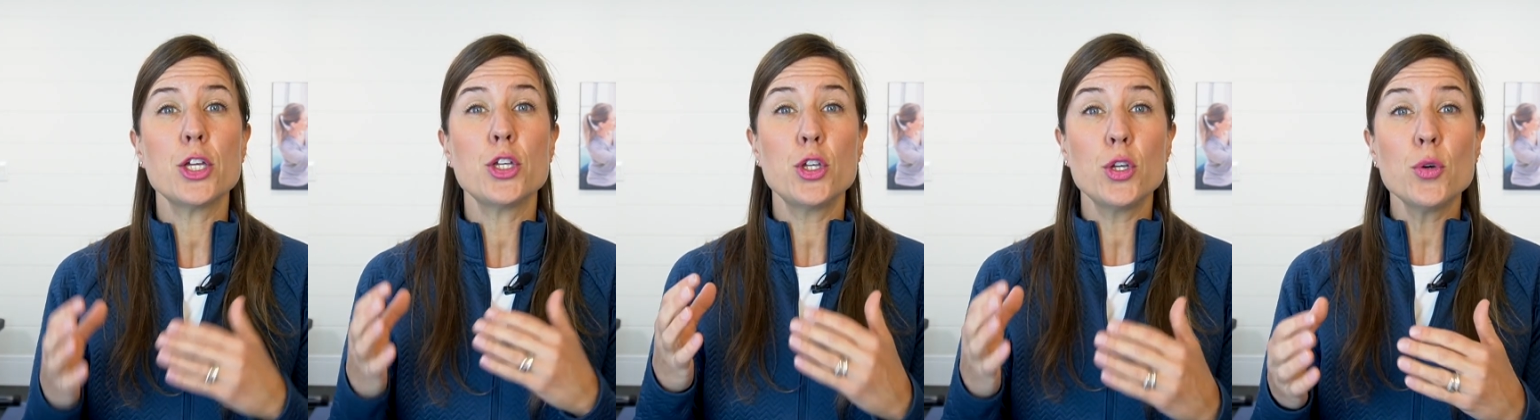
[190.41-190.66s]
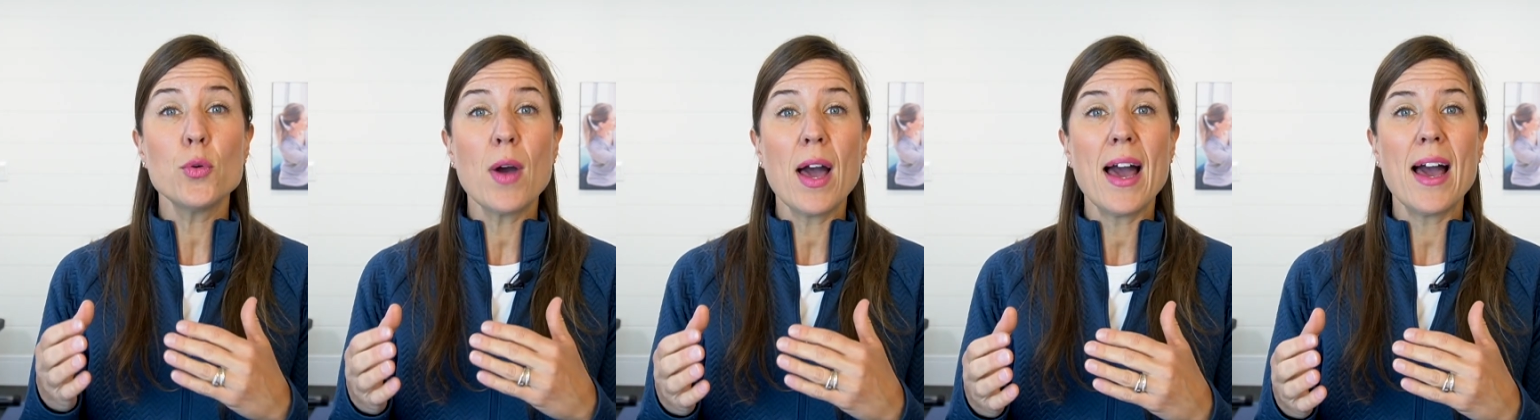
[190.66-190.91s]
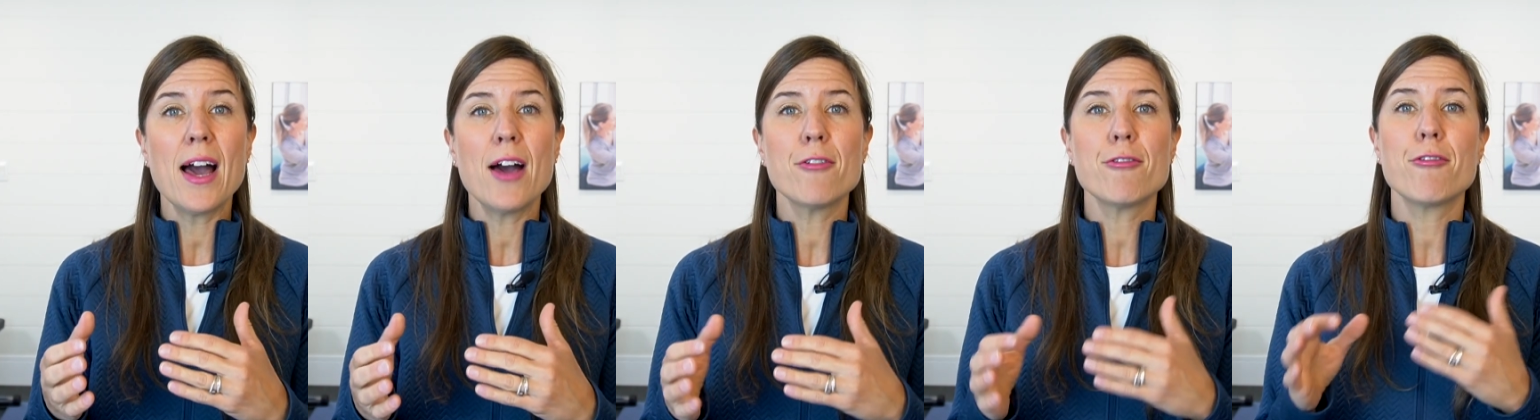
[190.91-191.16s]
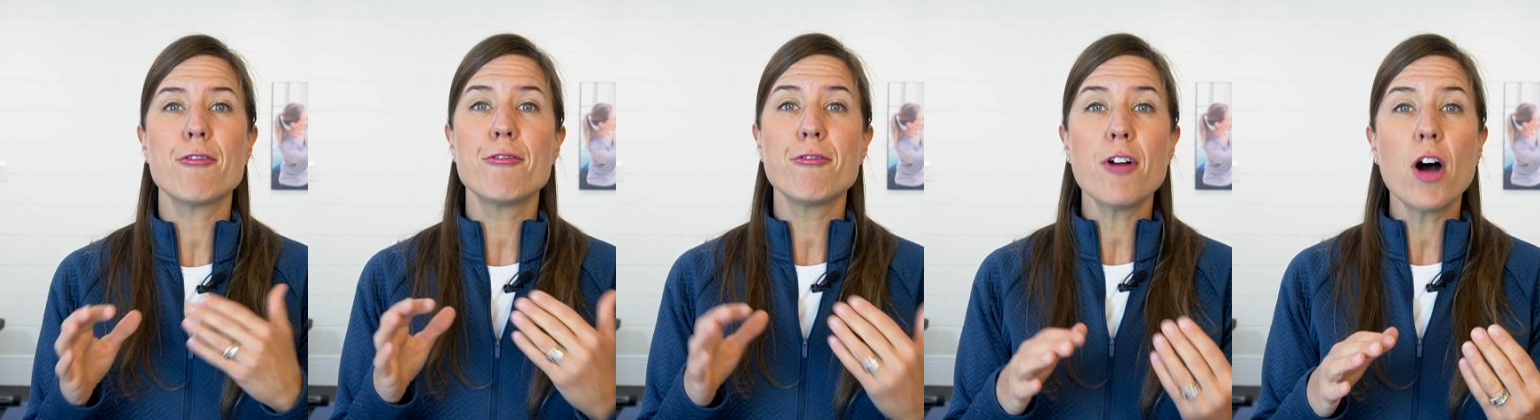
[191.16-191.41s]
you have
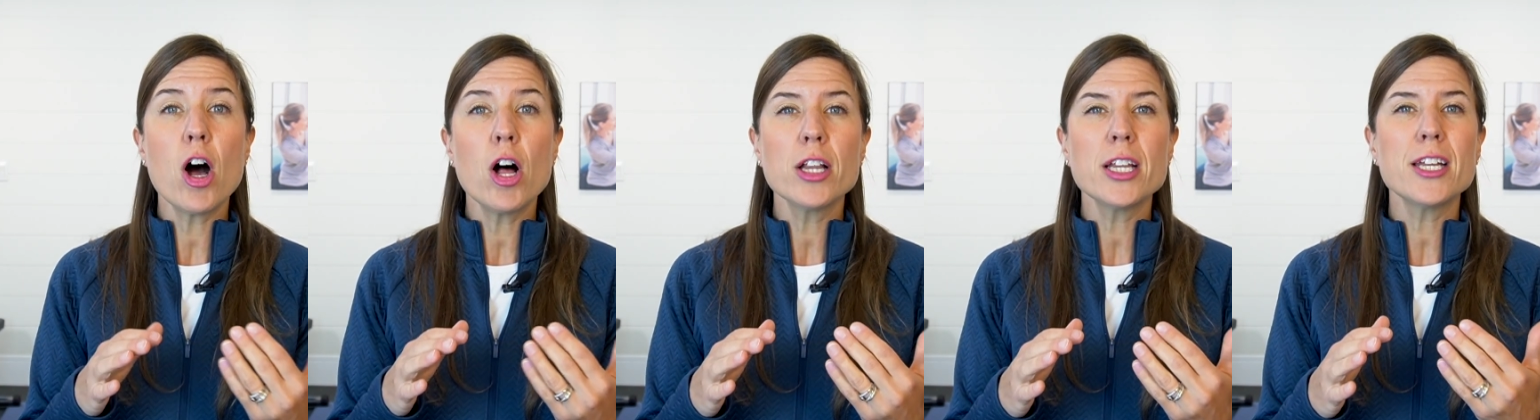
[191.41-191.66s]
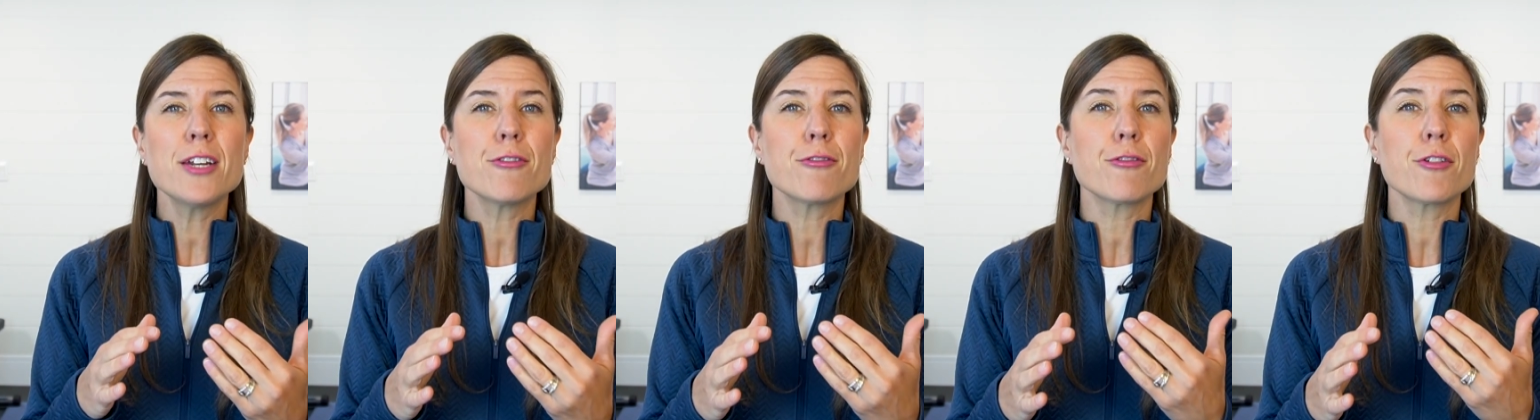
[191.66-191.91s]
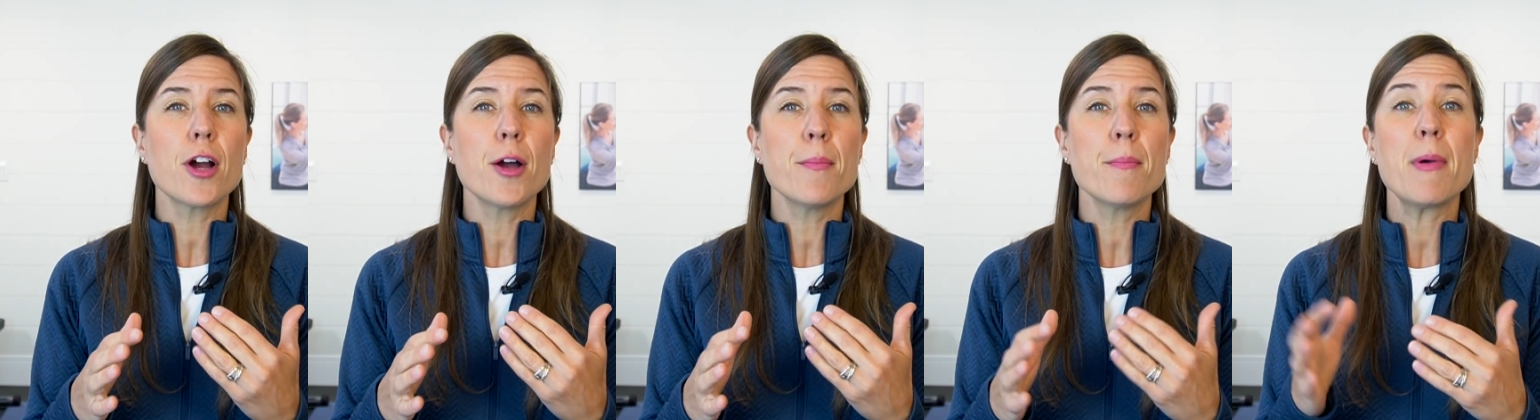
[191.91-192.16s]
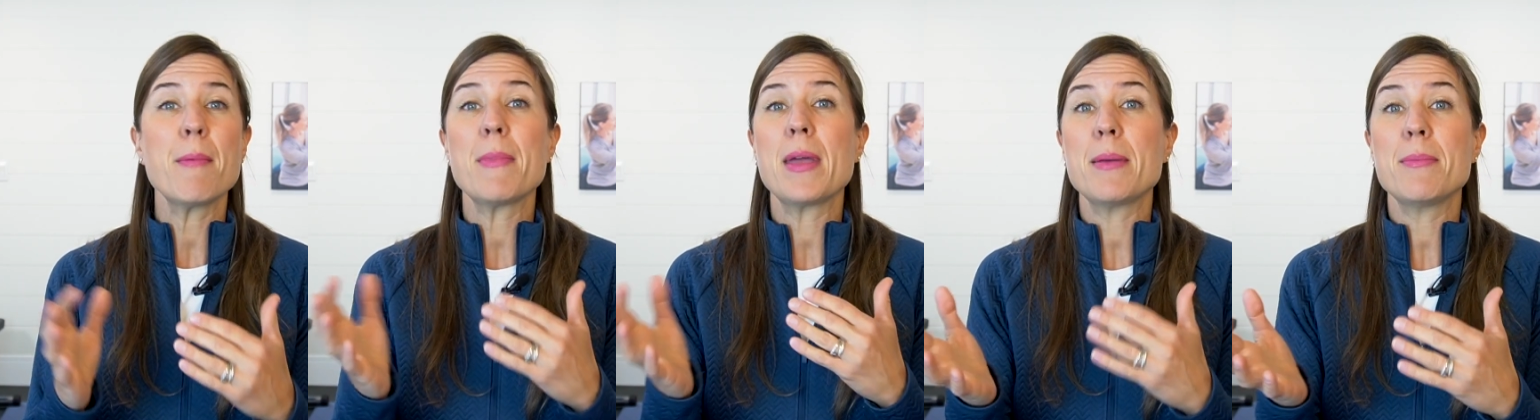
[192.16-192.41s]
fallen
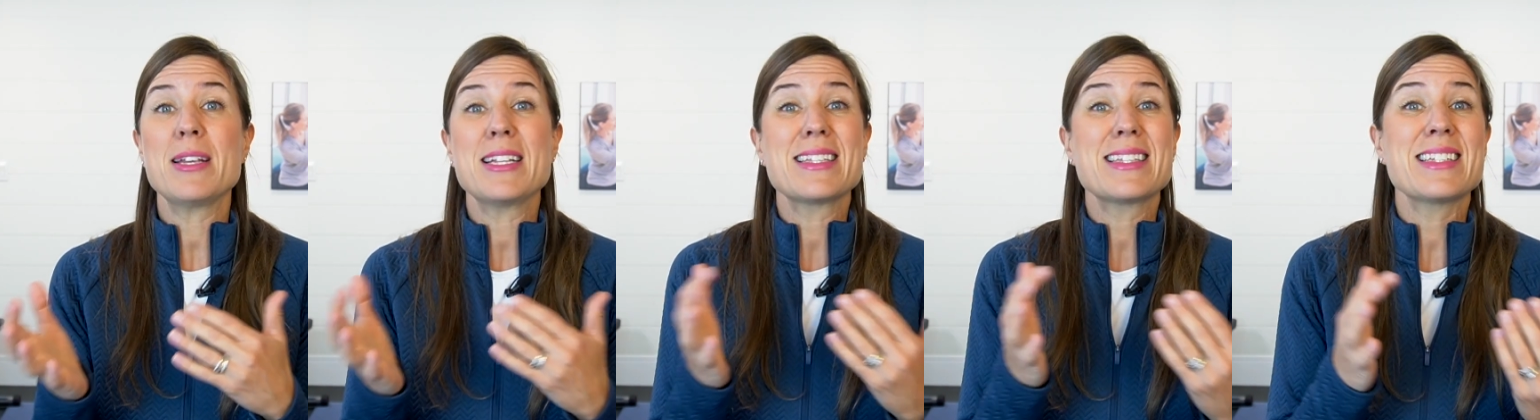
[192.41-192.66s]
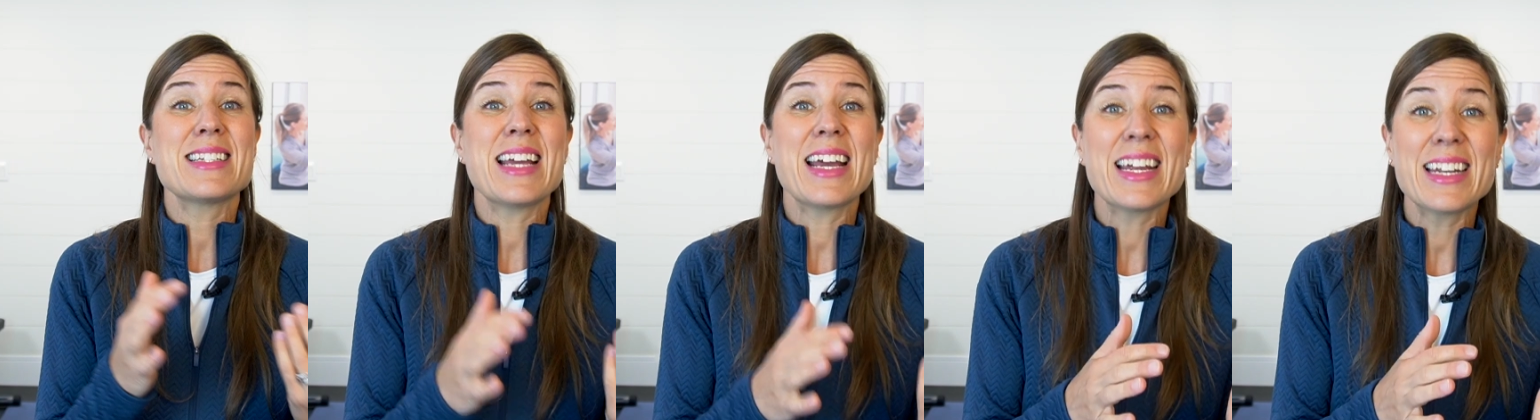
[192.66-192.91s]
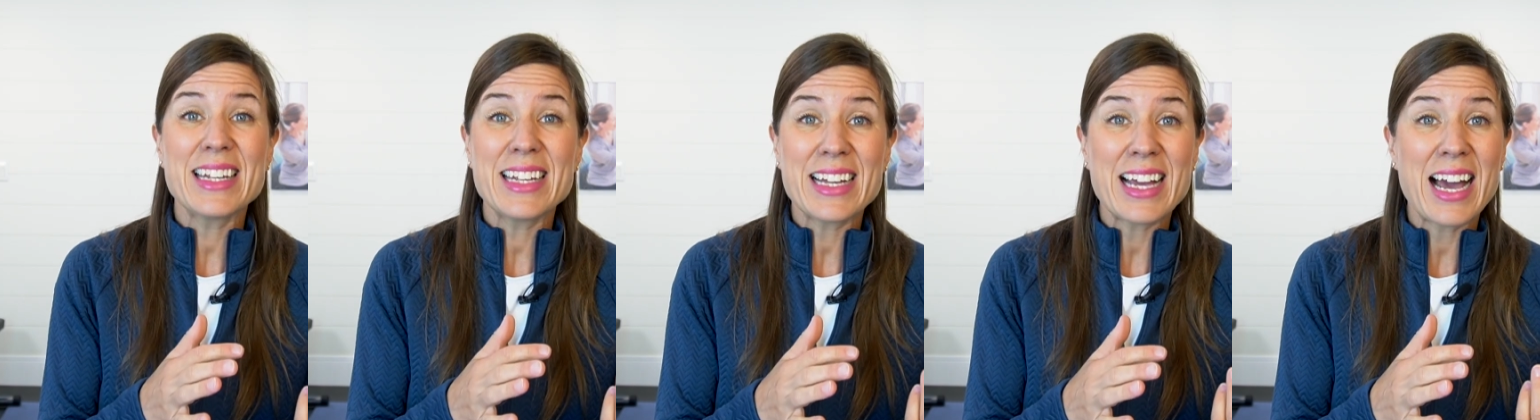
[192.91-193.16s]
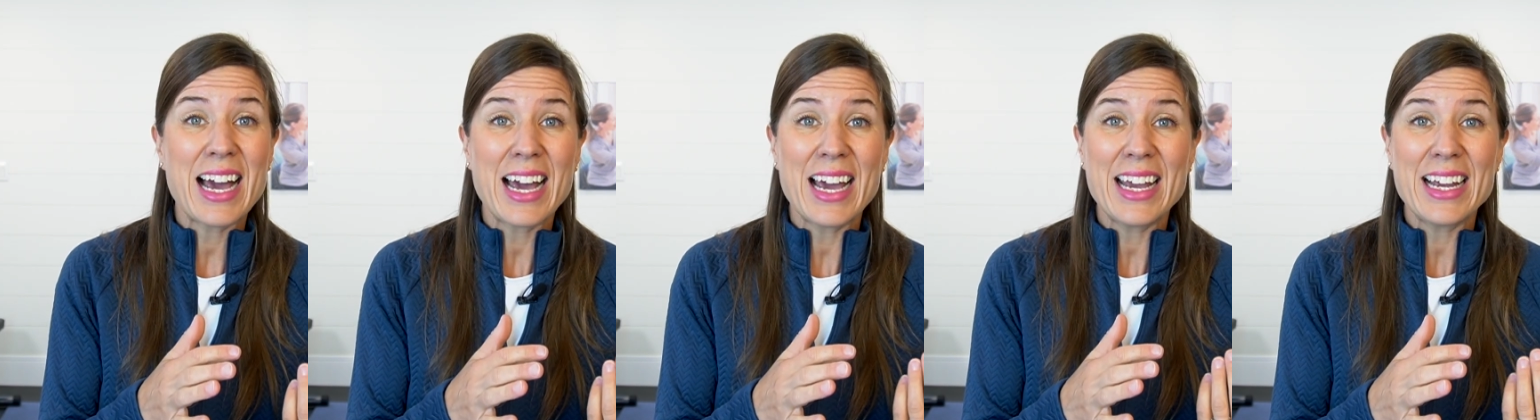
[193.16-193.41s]
from maybe standing
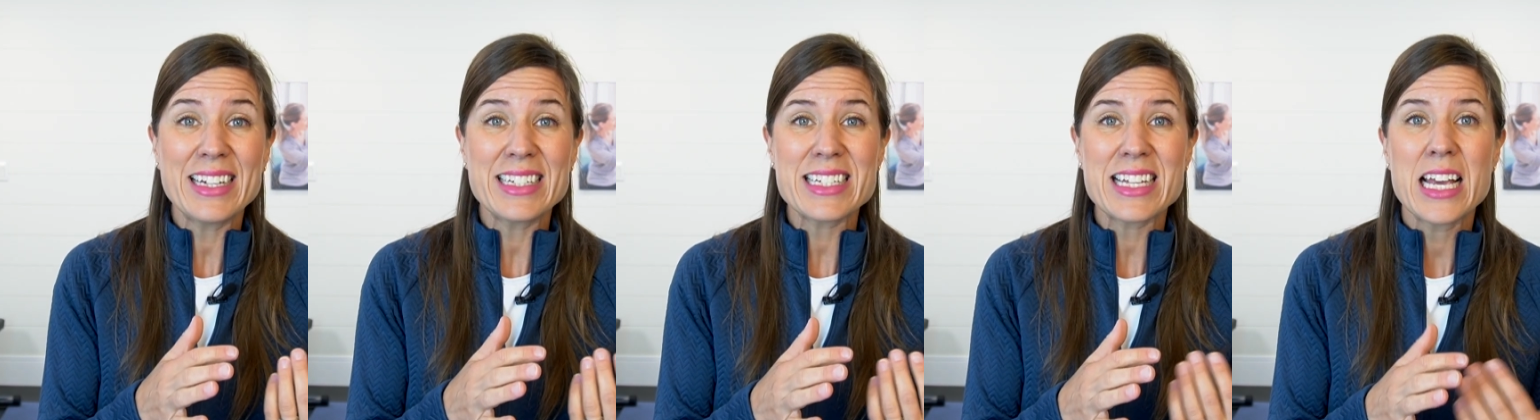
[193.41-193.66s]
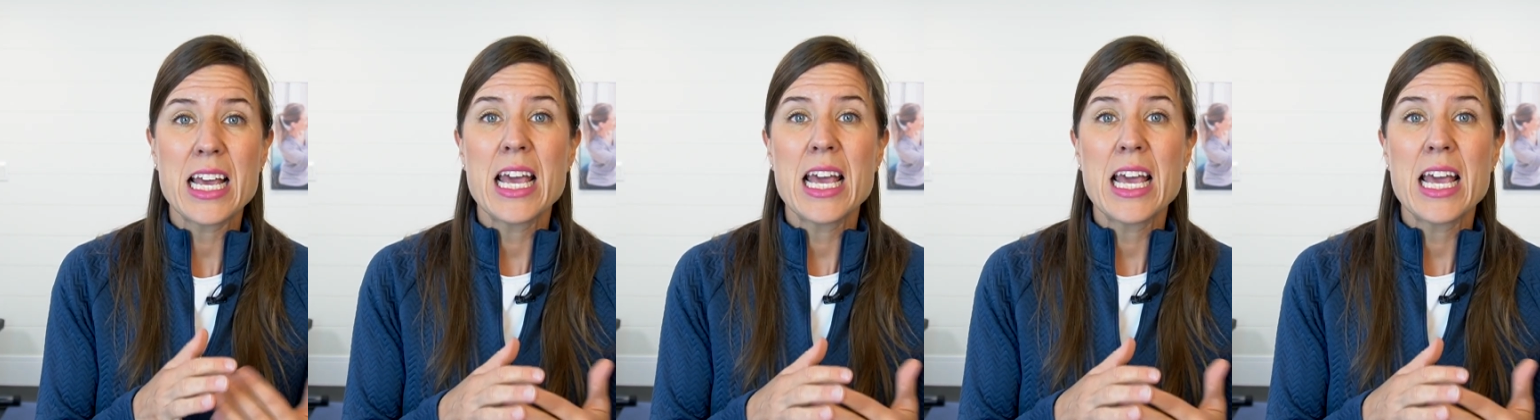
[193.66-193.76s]
height.